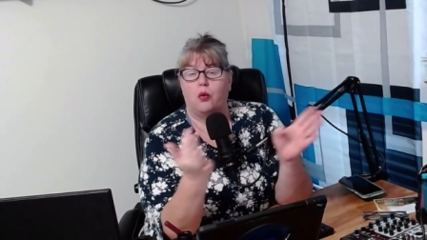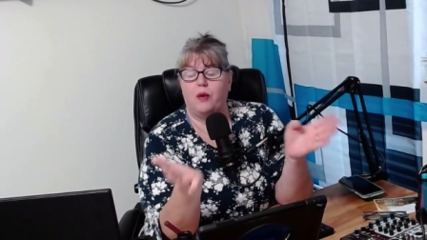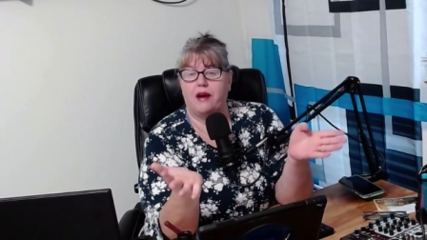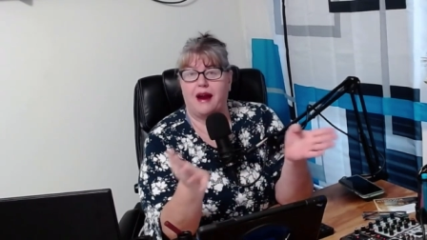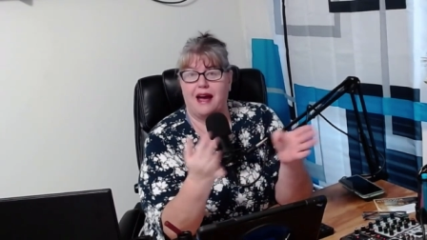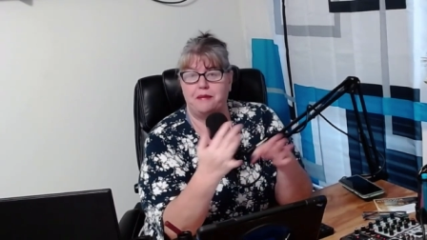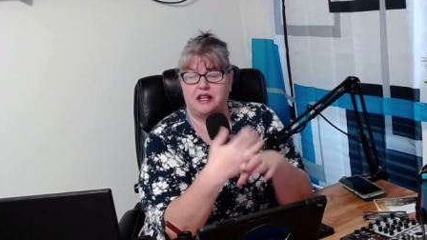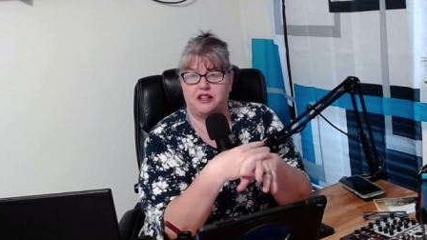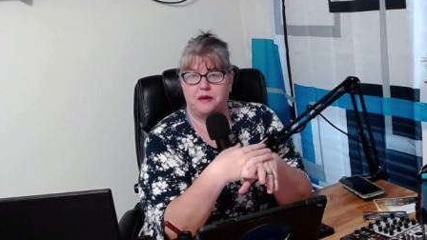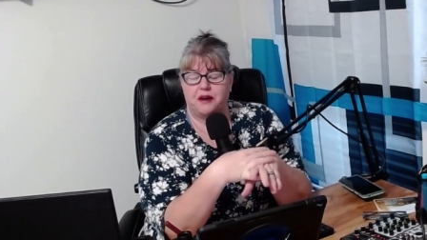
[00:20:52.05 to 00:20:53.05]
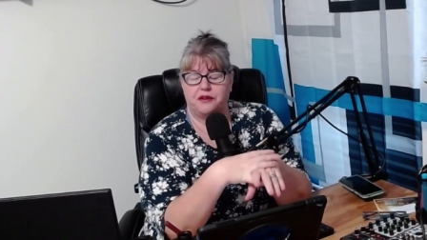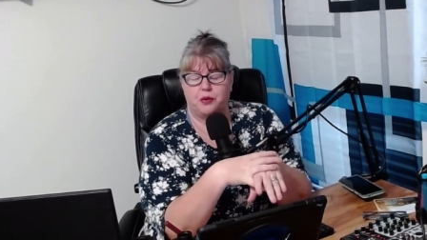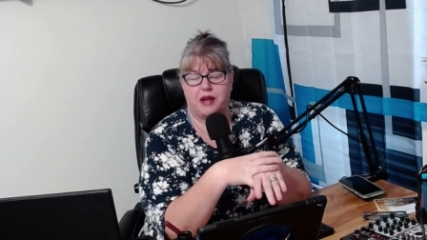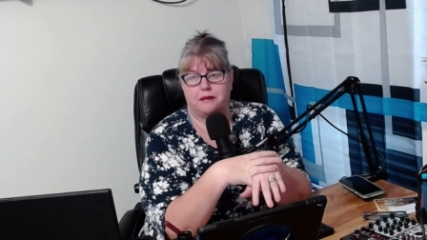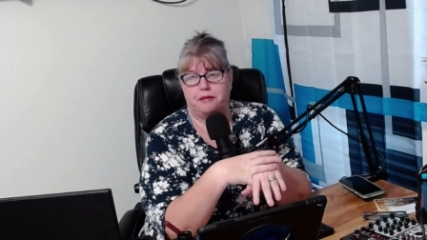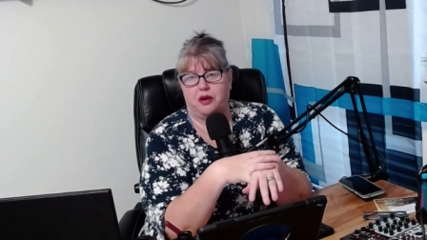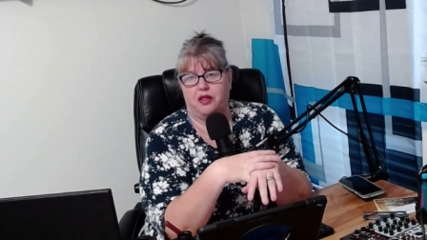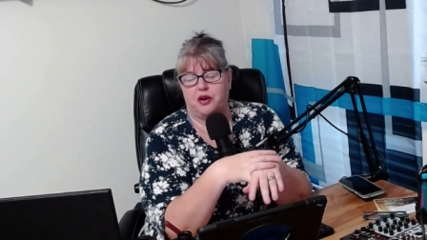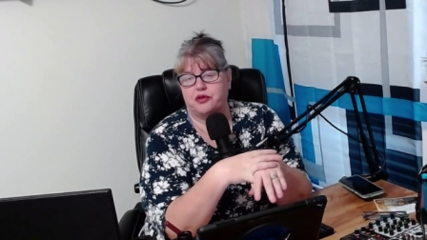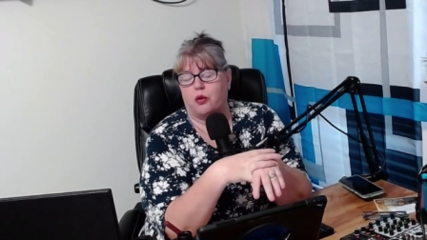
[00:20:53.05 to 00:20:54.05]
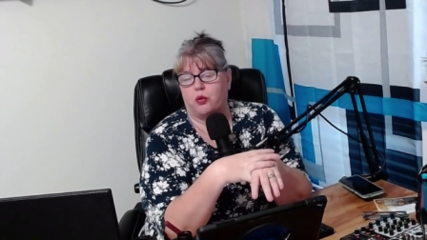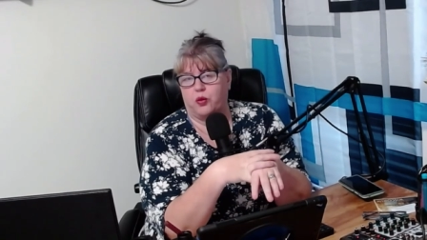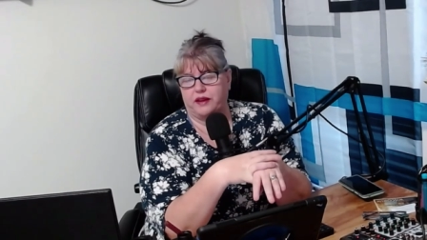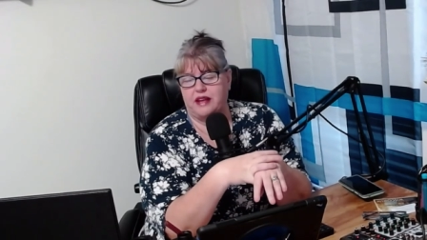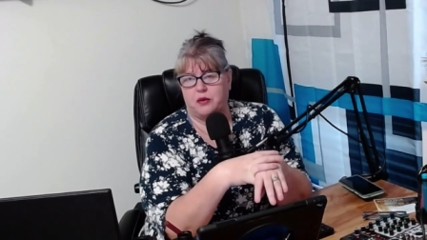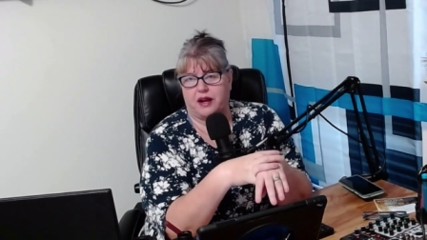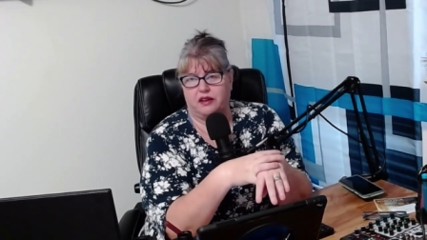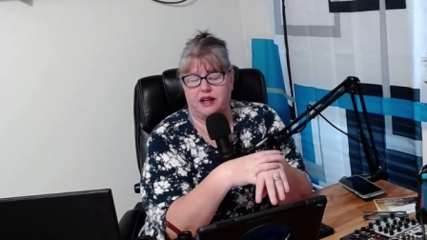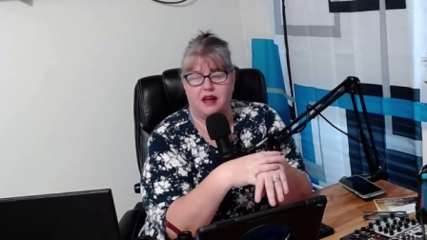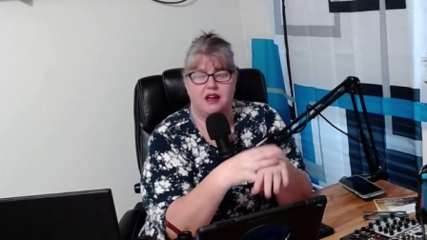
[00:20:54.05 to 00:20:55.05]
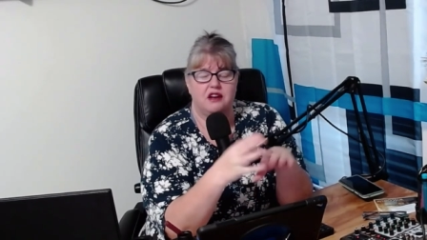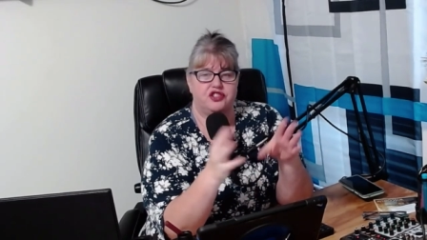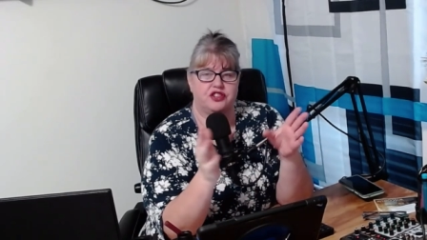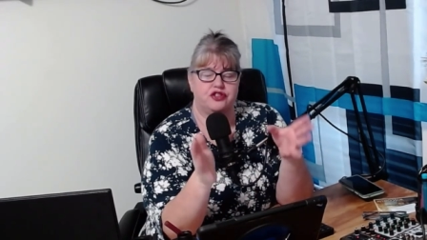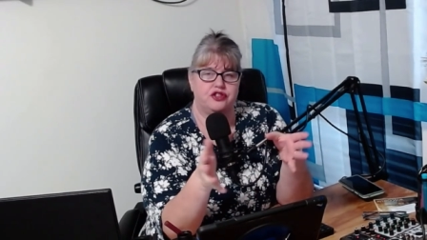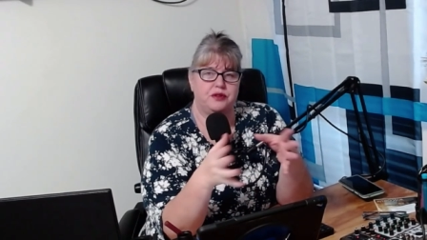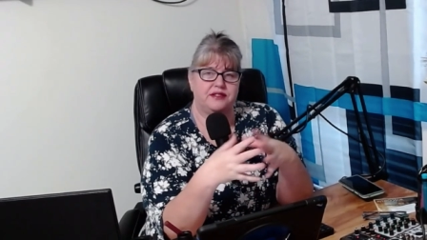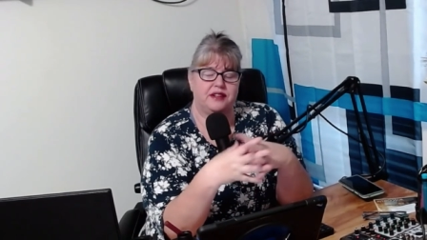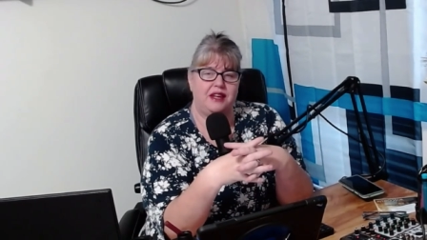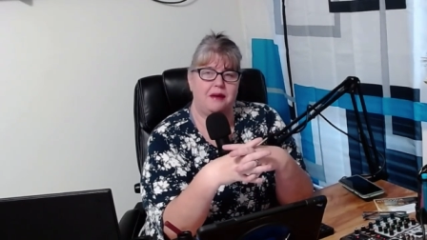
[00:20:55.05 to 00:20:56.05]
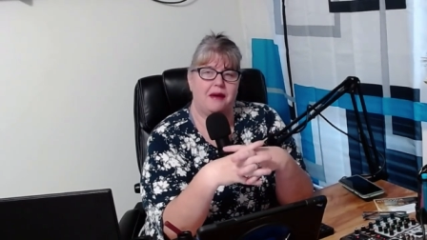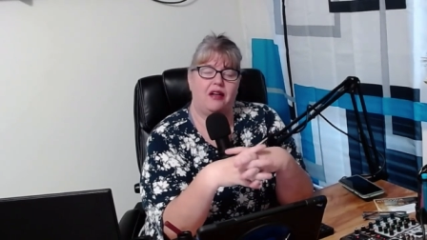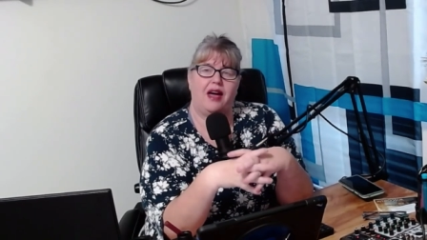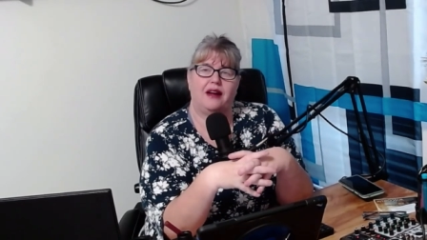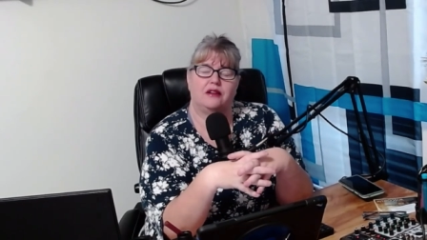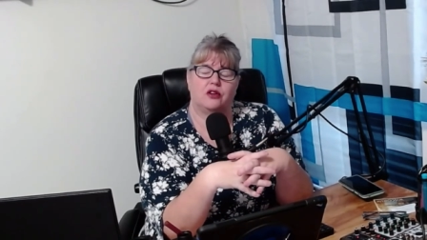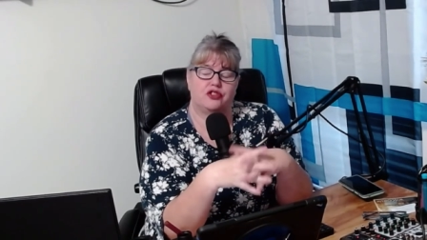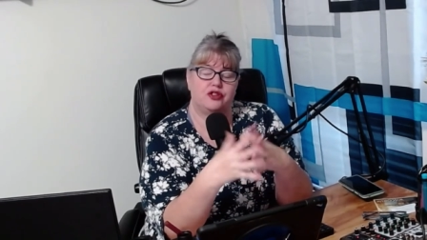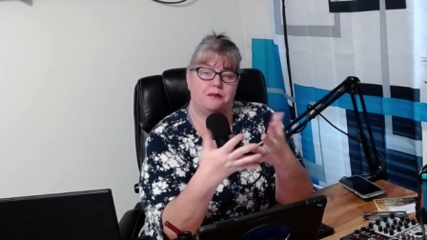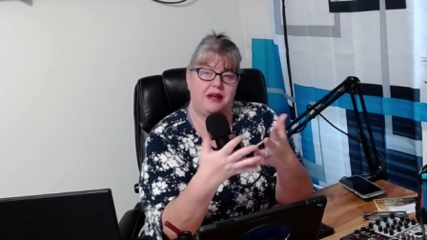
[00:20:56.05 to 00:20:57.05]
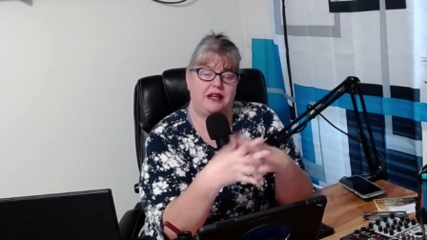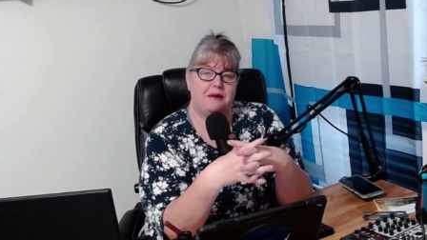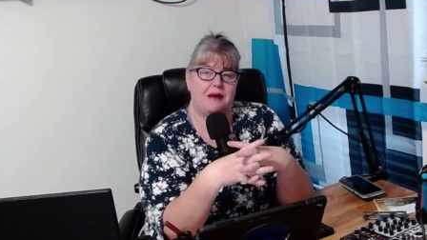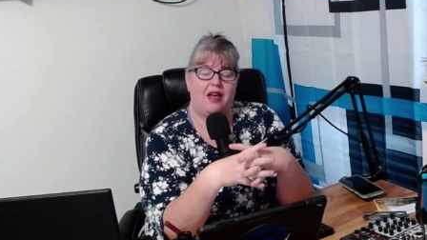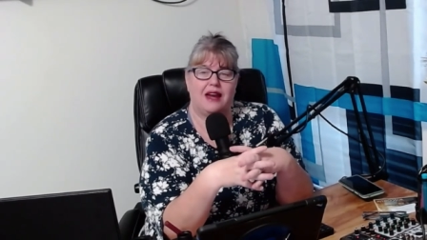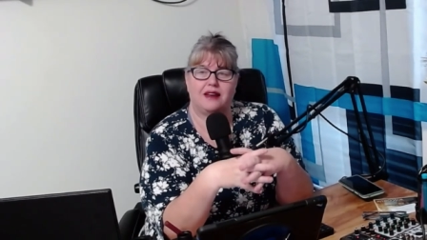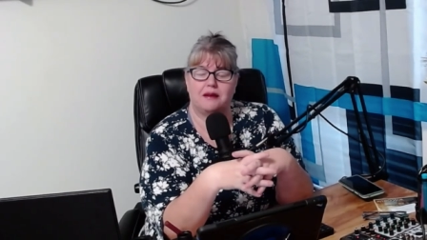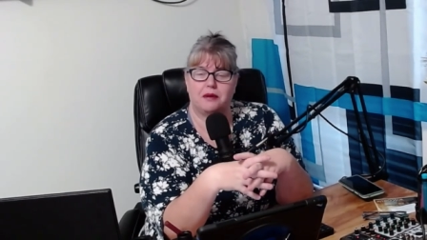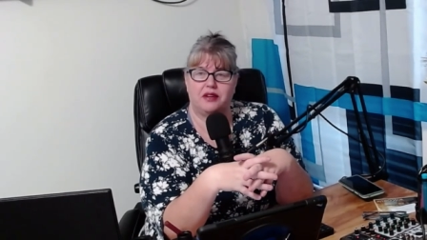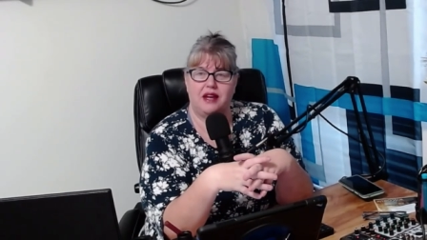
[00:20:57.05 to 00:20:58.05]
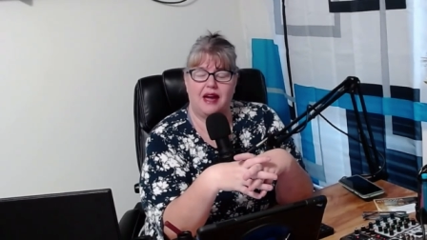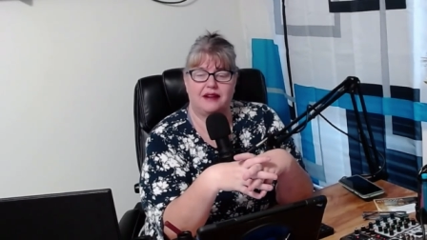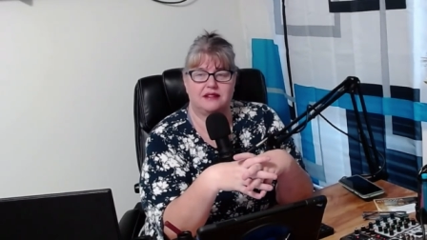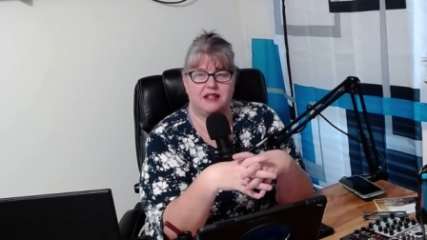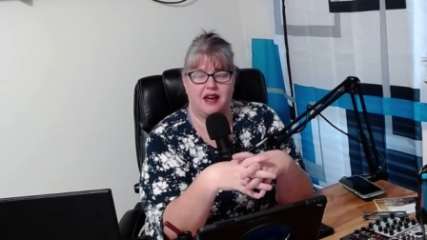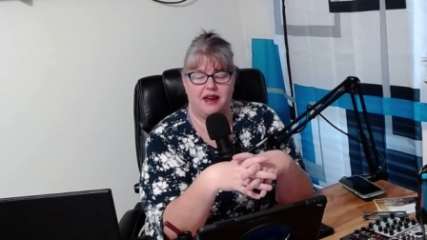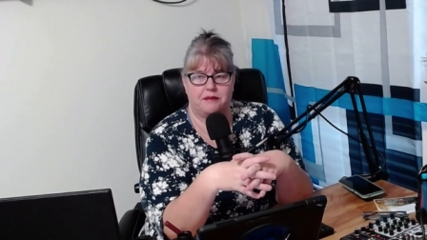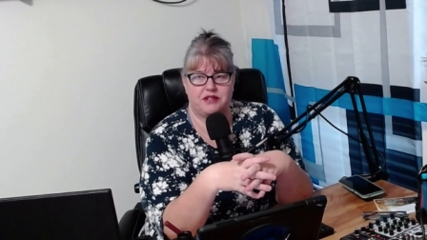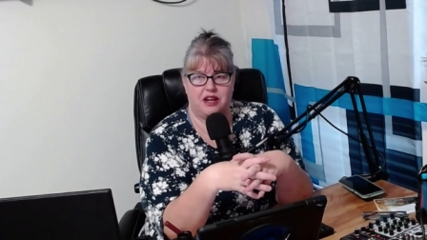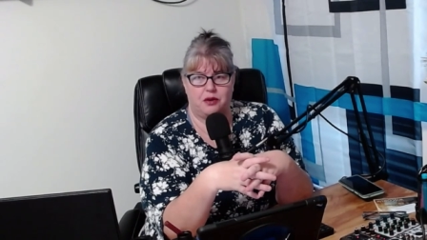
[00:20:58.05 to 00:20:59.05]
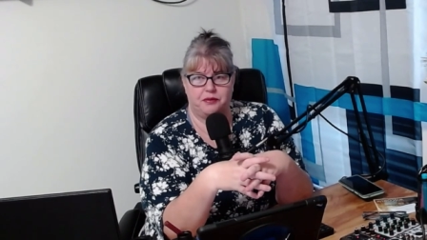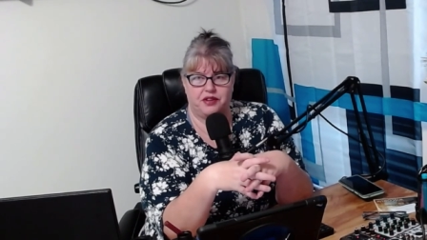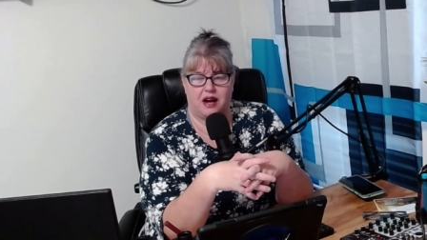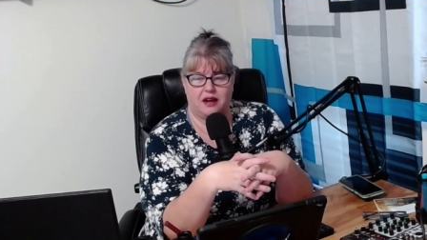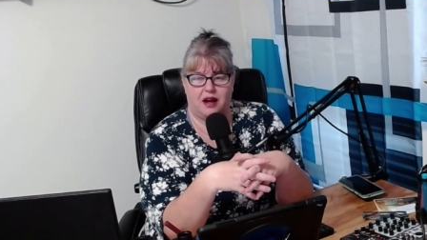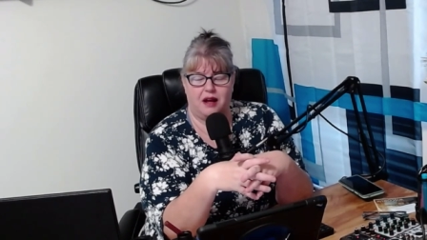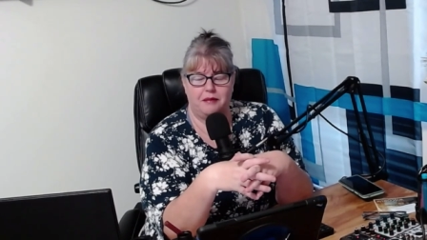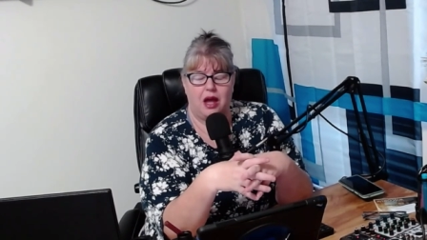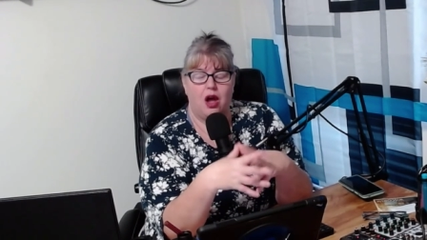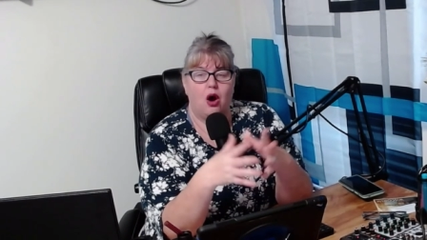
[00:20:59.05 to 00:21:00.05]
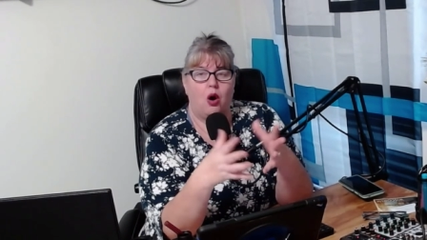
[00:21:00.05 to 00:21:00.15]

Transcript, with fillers: We are happy to do those. We can pull those really quickly. Just shoot us an email at, or shoot me an email at Kimberly at TAMThomes.com,